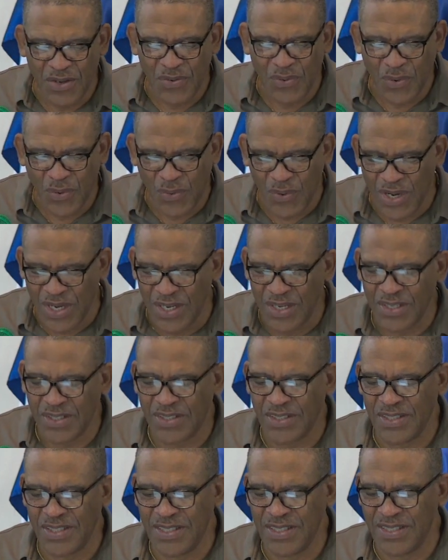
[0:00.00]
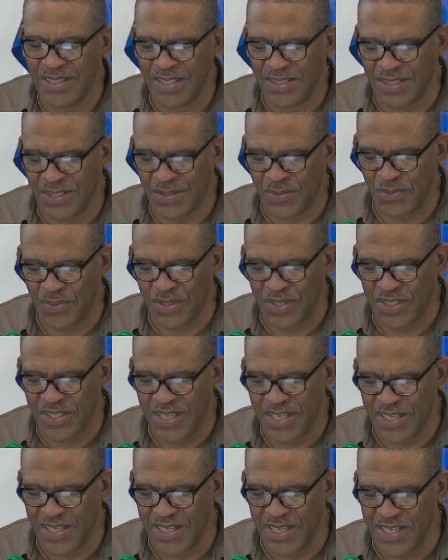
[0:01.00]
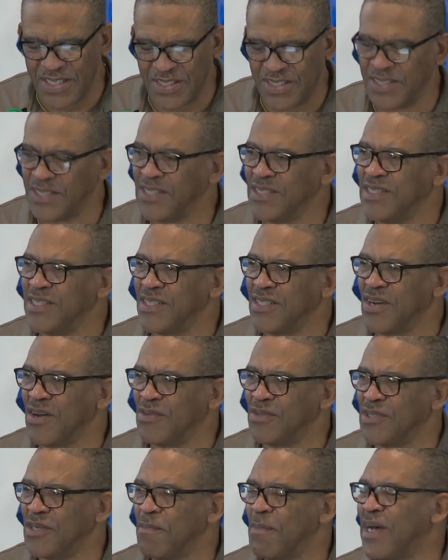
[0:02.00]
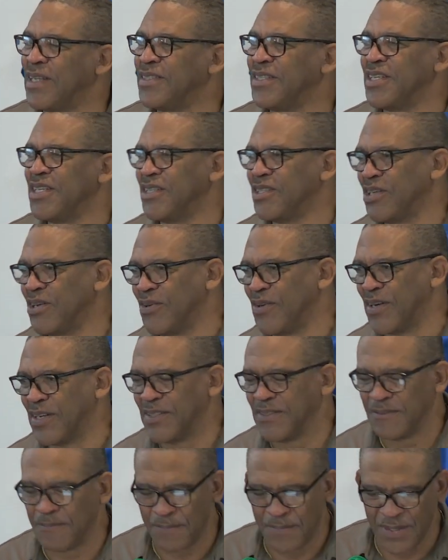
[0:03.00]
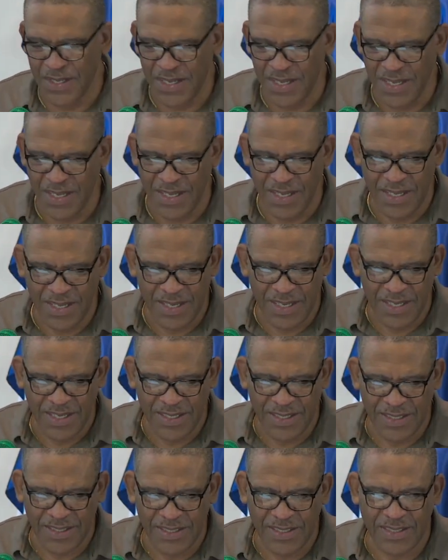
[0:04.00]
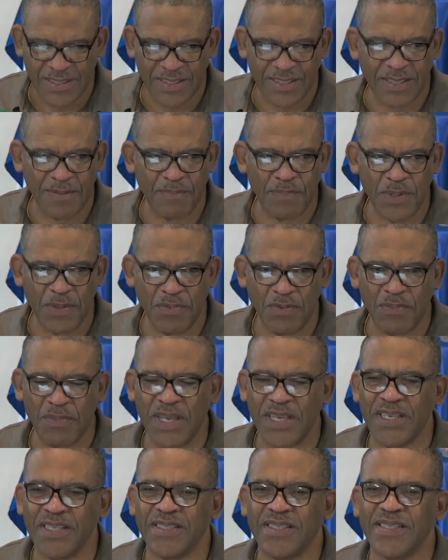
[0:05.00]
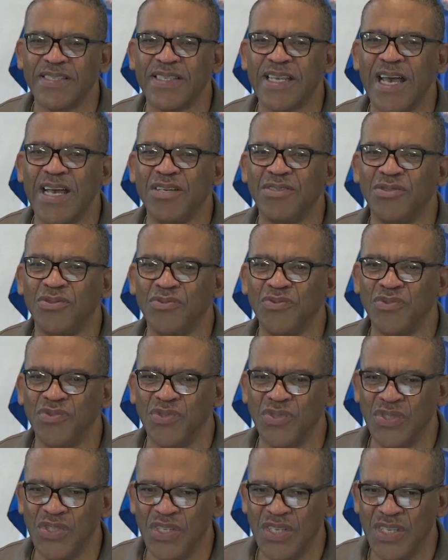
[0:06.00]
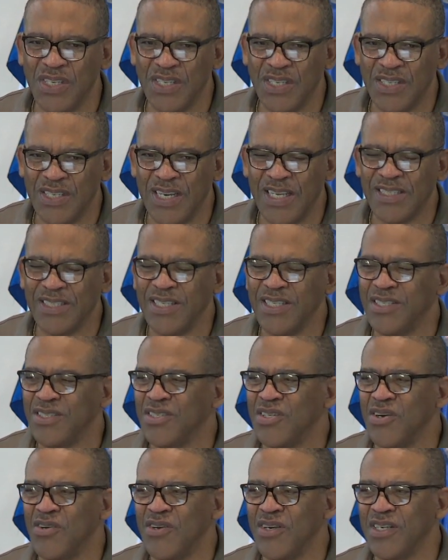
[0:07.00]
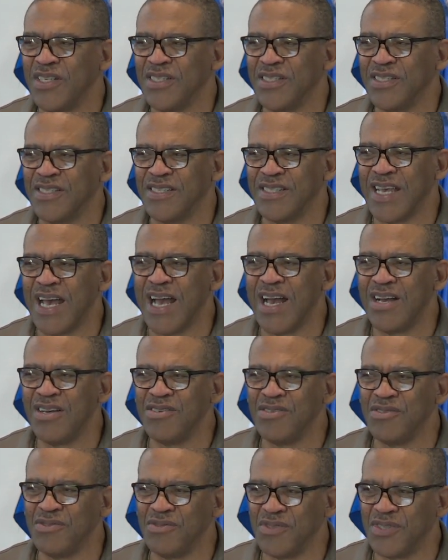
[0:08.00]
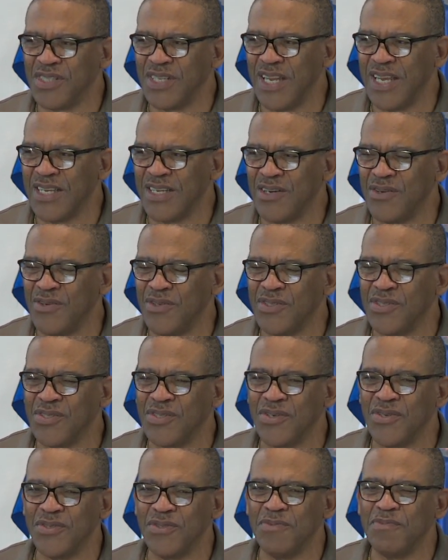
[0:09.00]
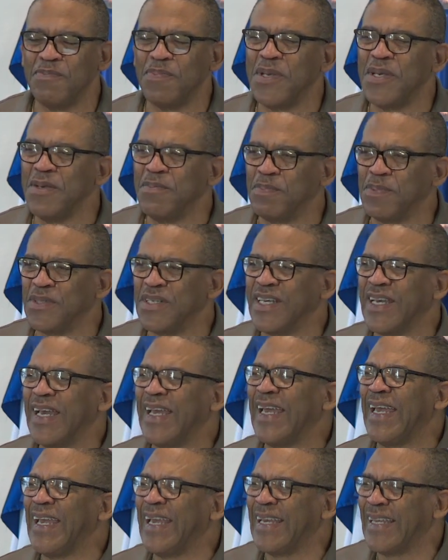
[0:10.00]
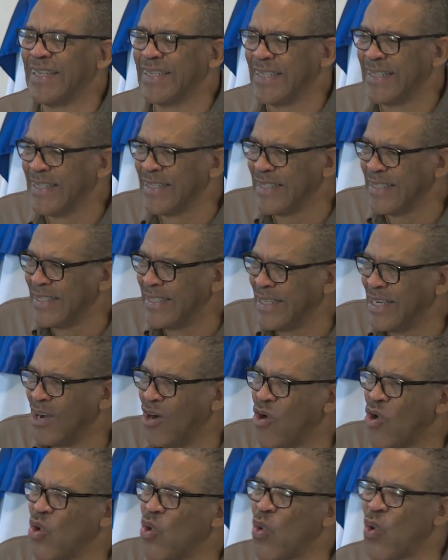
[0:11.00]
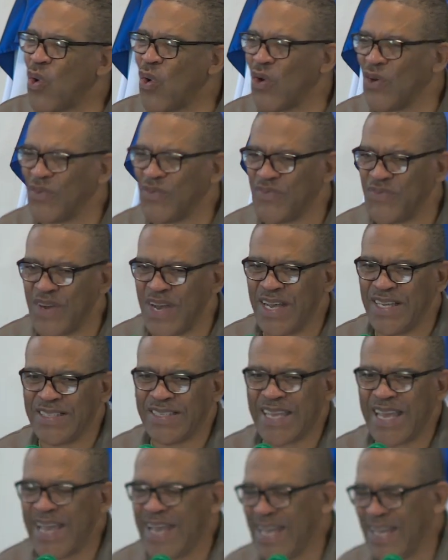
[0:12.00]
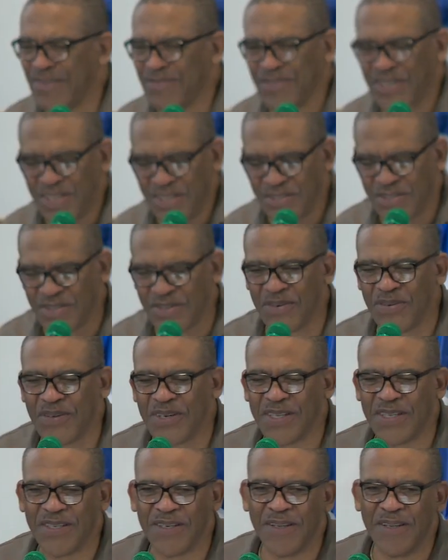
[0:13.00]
Well, this is what he leads us in talking about, the anointing. And some people make it sounds like the anointing sounds like only certain people can or qualified to have the anointing.